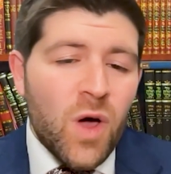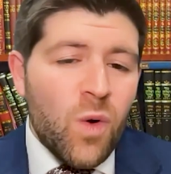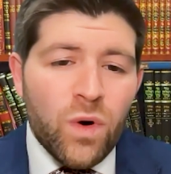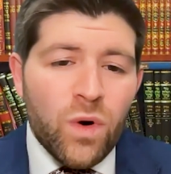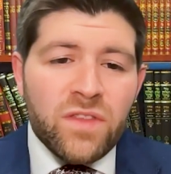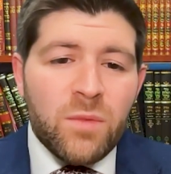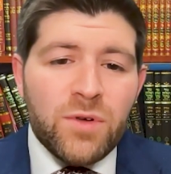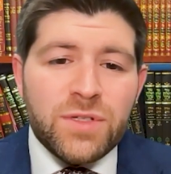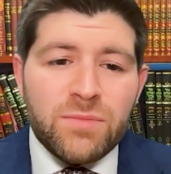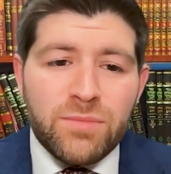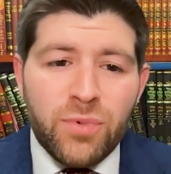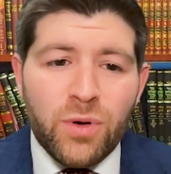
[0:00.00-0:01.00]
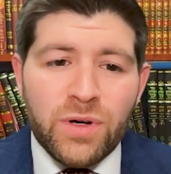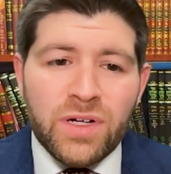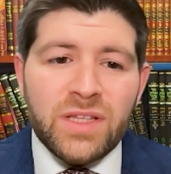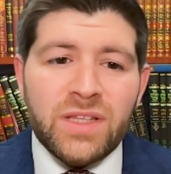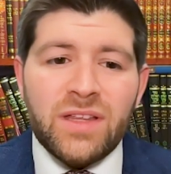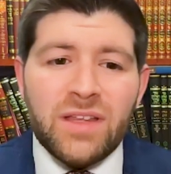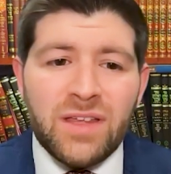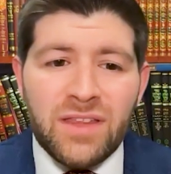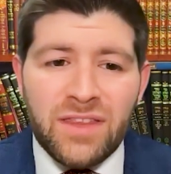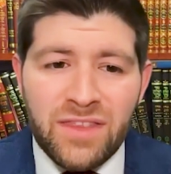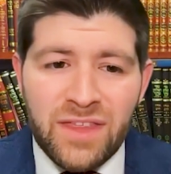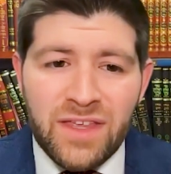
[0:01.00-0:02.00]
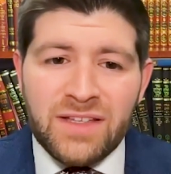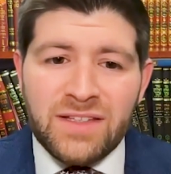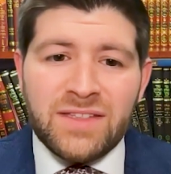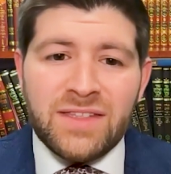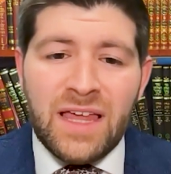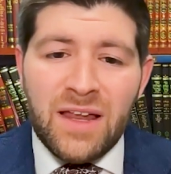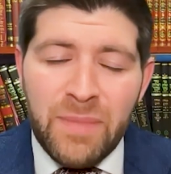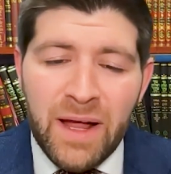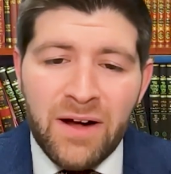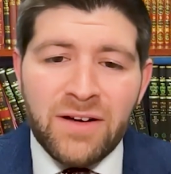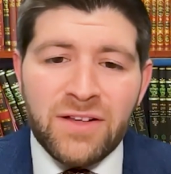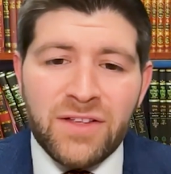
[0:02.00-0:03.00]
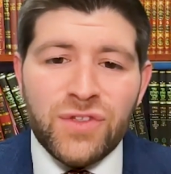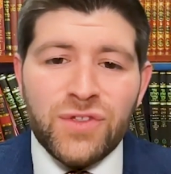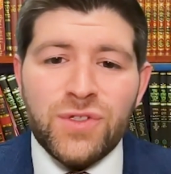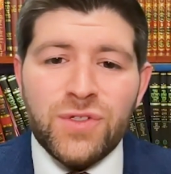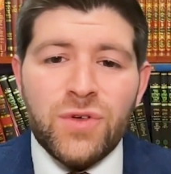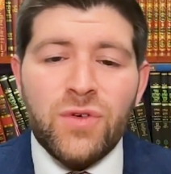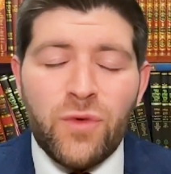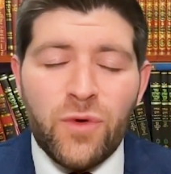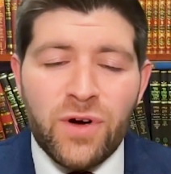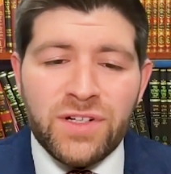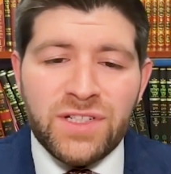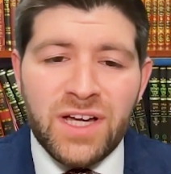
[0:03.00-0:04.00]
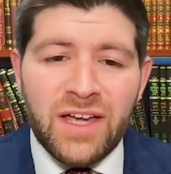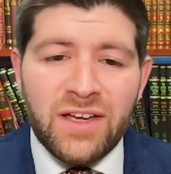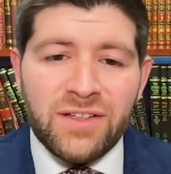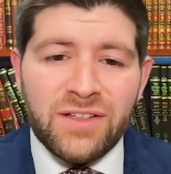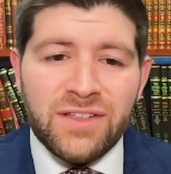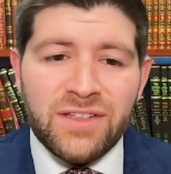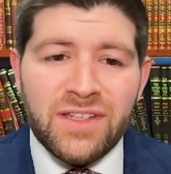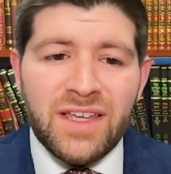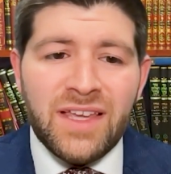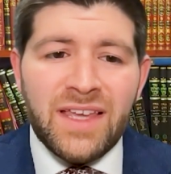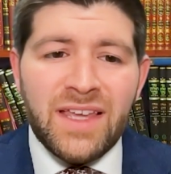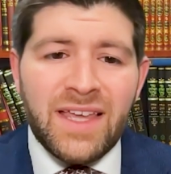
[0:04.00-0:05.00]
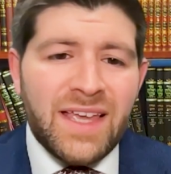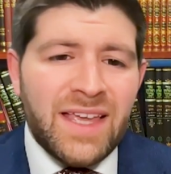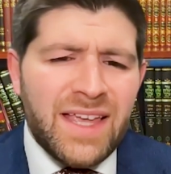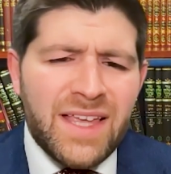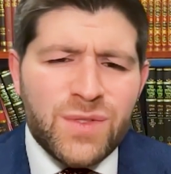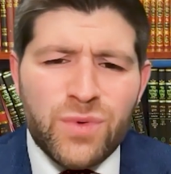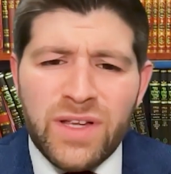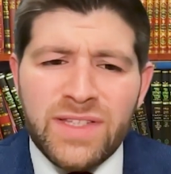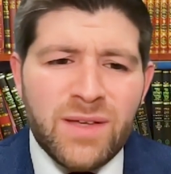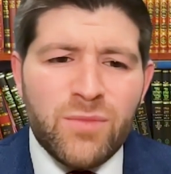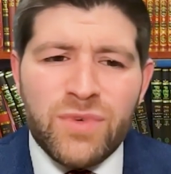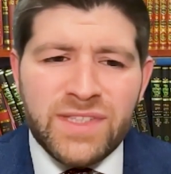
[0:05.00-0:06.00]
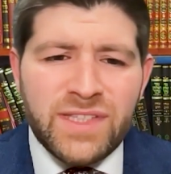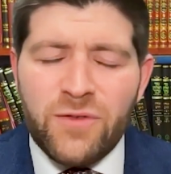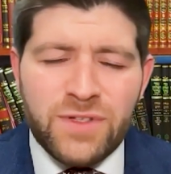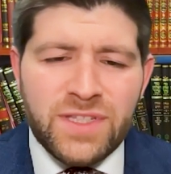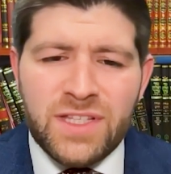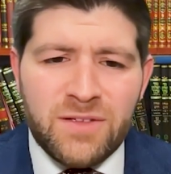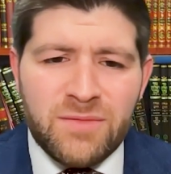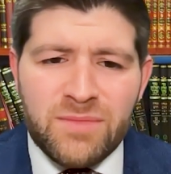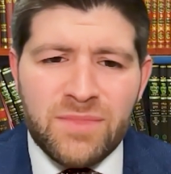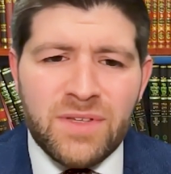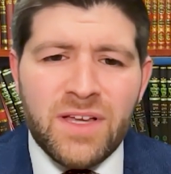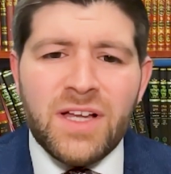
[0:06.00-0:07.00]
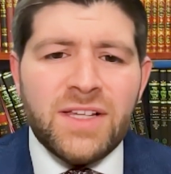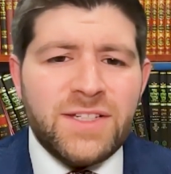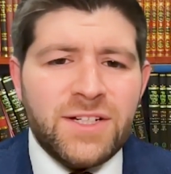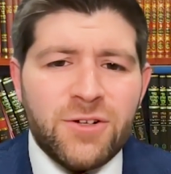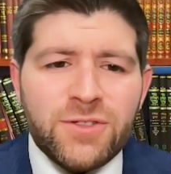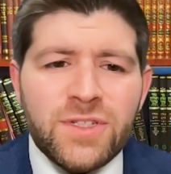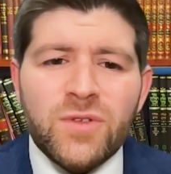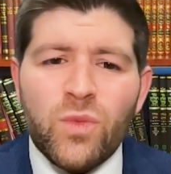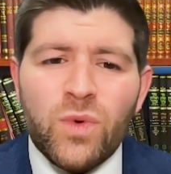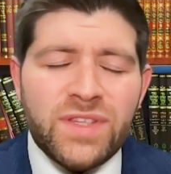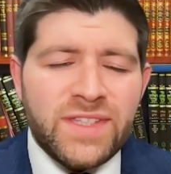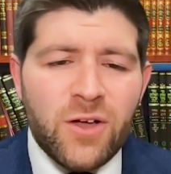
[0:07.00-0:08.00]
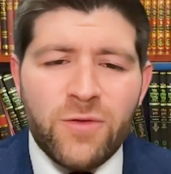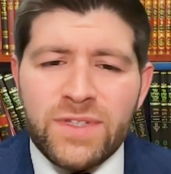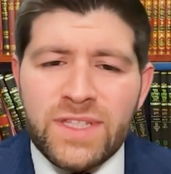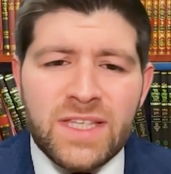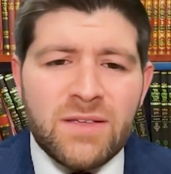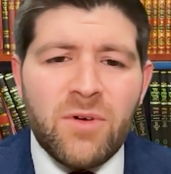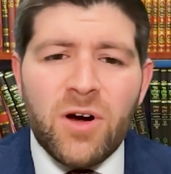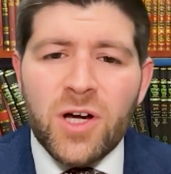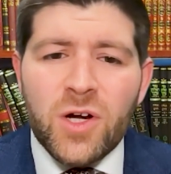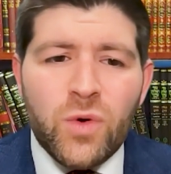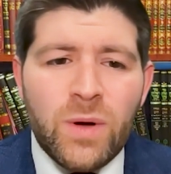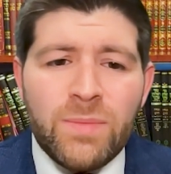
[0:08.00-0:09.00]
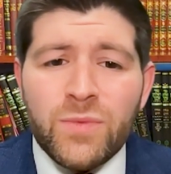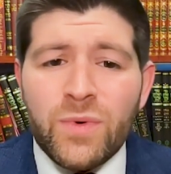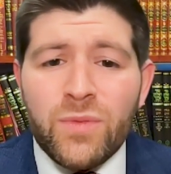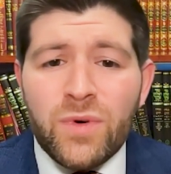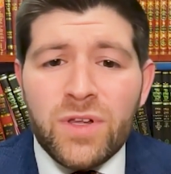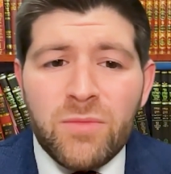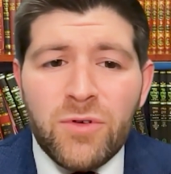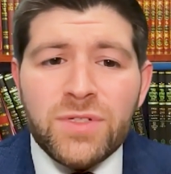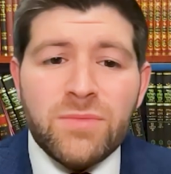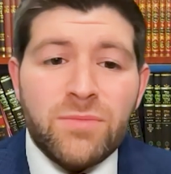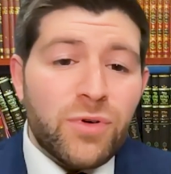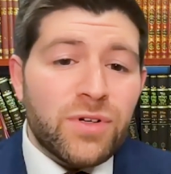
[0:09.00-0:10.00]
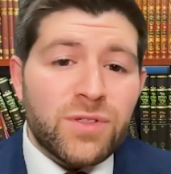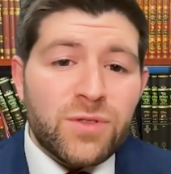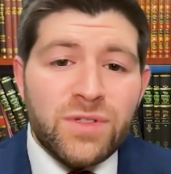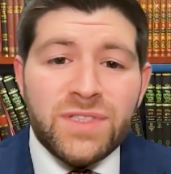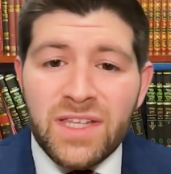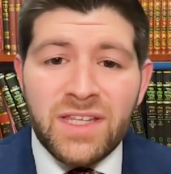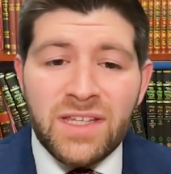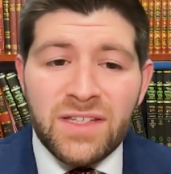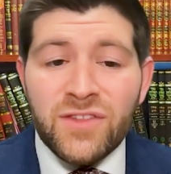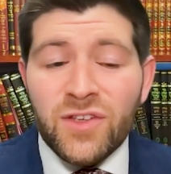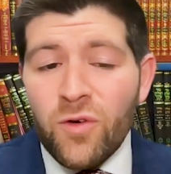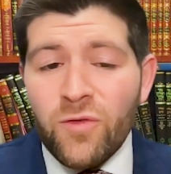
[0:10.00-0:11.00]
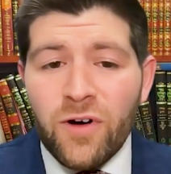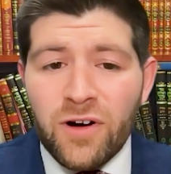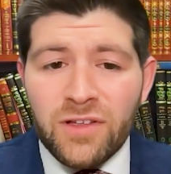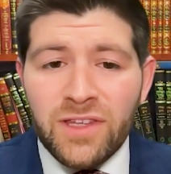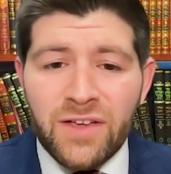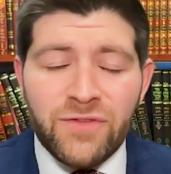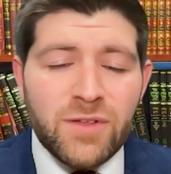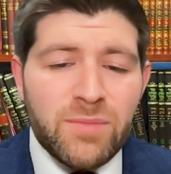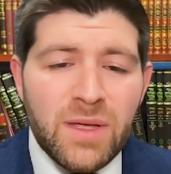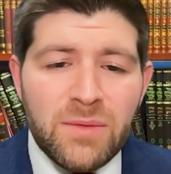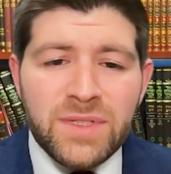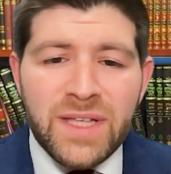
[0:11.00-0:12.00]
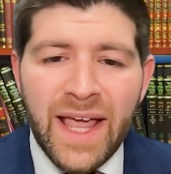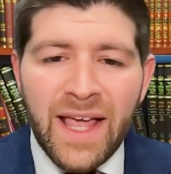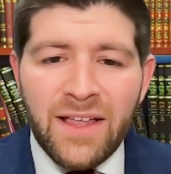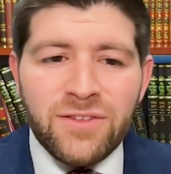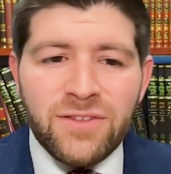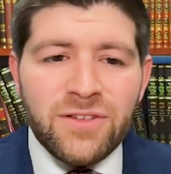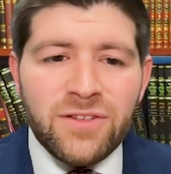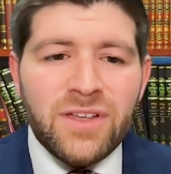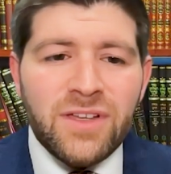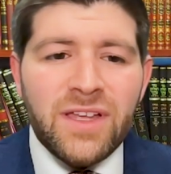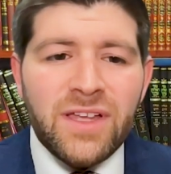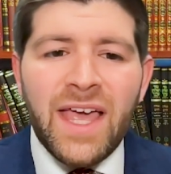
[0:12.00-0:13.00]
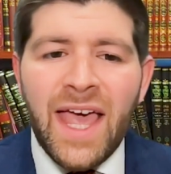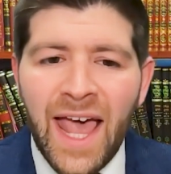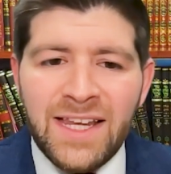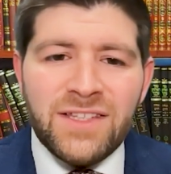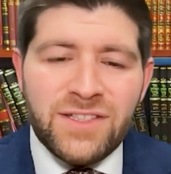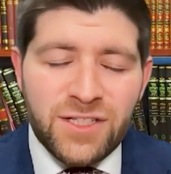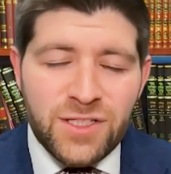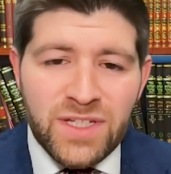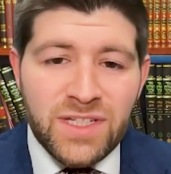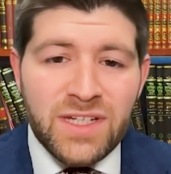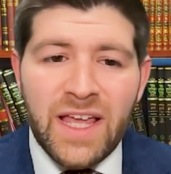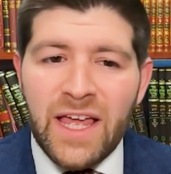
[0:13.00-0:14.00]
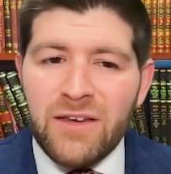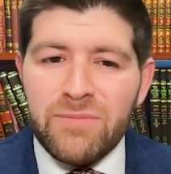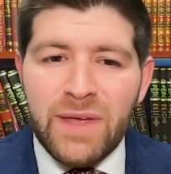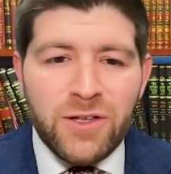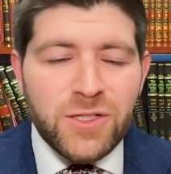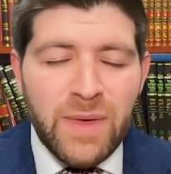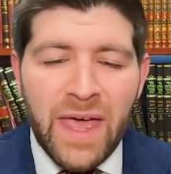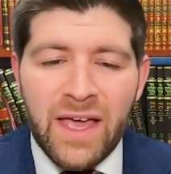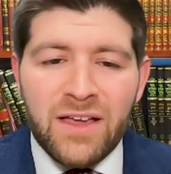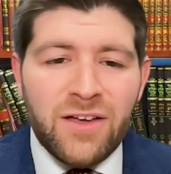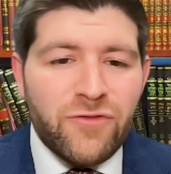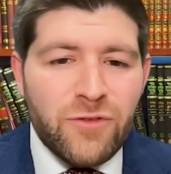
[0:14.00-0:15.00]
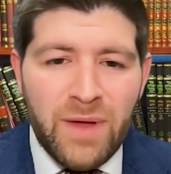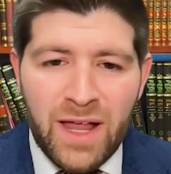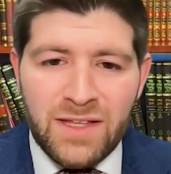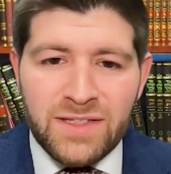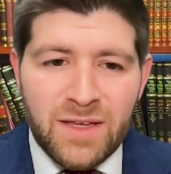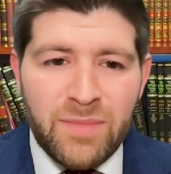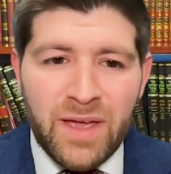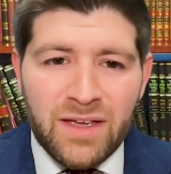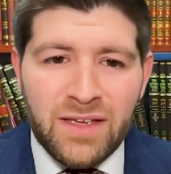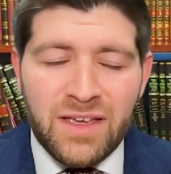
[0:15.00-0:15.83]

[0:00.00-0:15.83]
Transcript: One of the most important things that a parent can do for a child is raise them with self-esteem. Children with self-esteem are equipped with one of the most important tools they need to go far in life, to be able to handle any situation and bounce back from any setback.